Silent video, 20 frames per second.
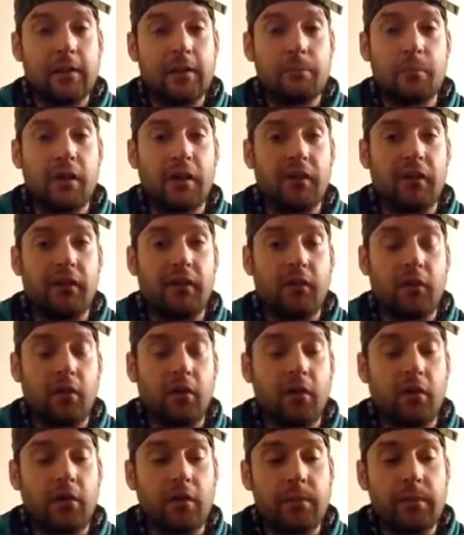But
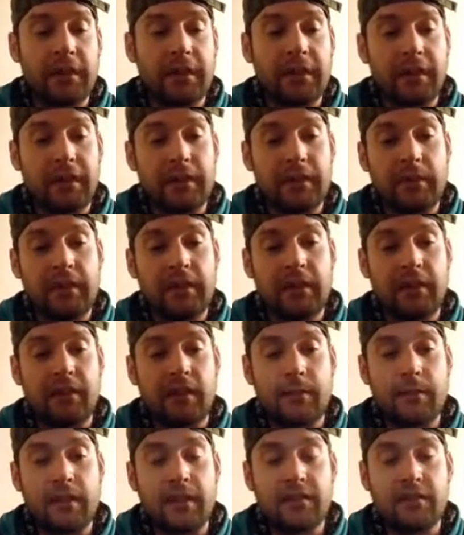for the beginning to be near,
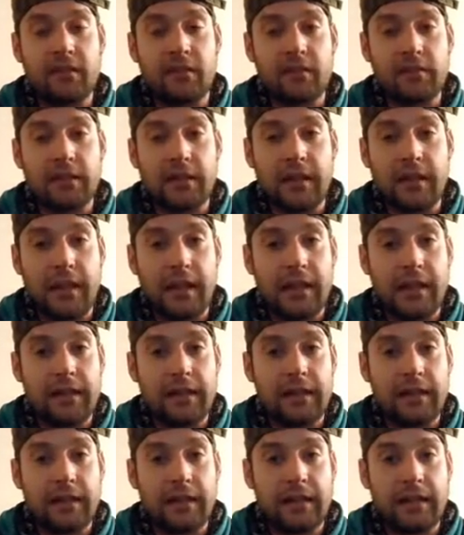that means there's an
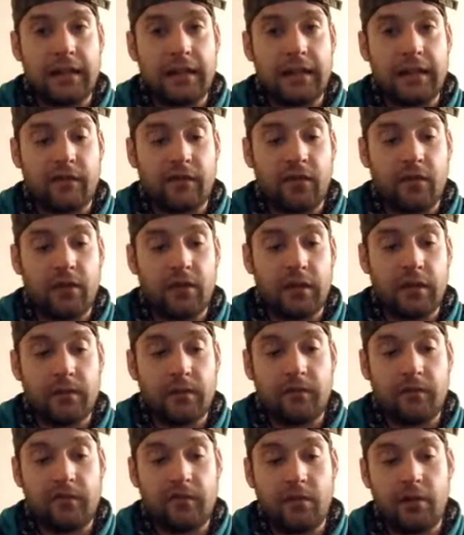ending that is a very,
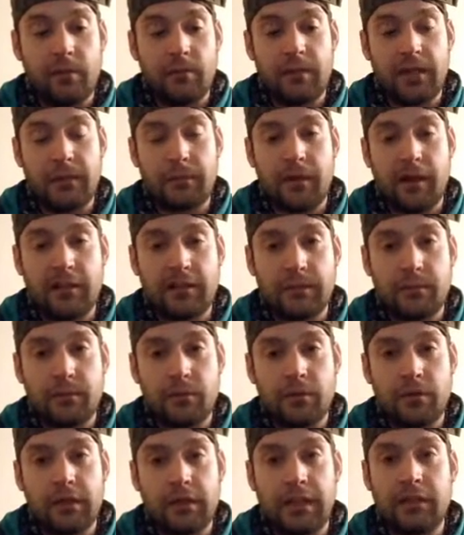very big
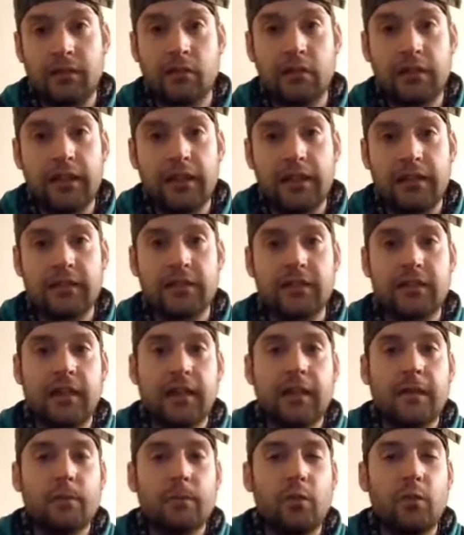possibility. And look at us.
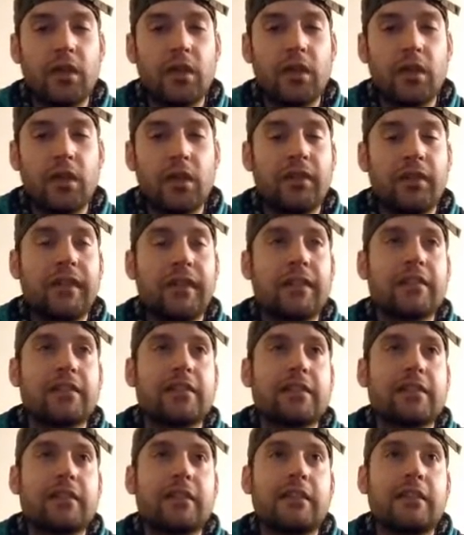We live in
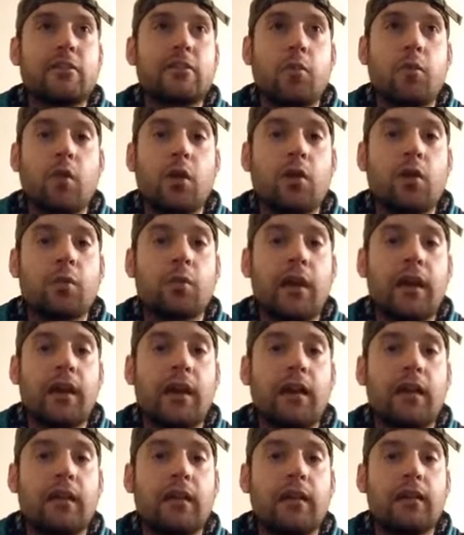this world
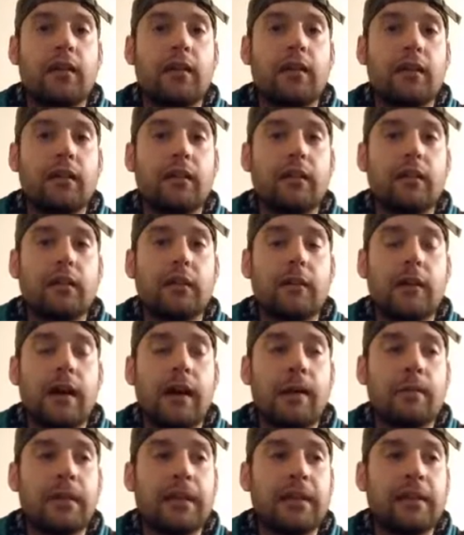where,
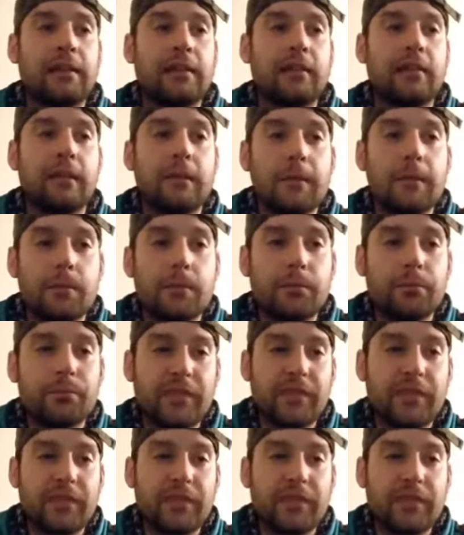I mean,
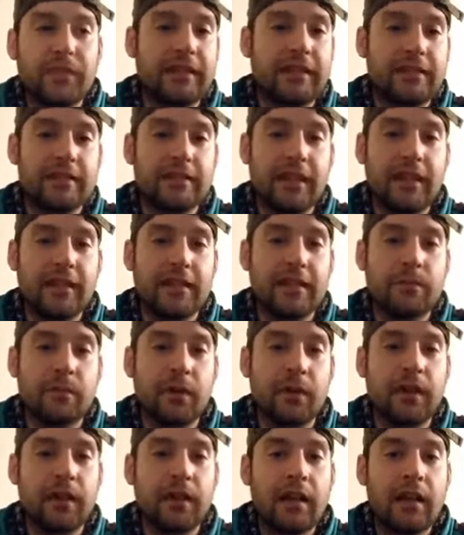I hate to say this,
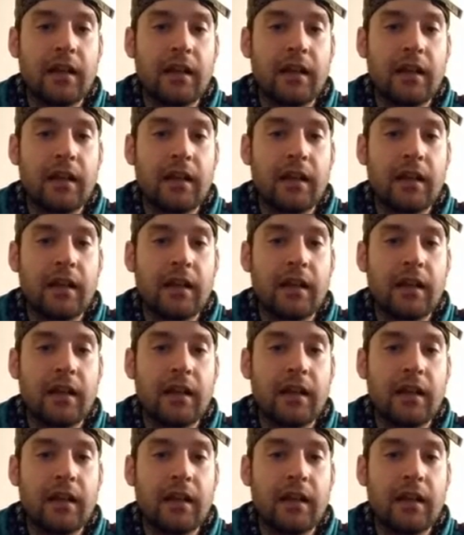but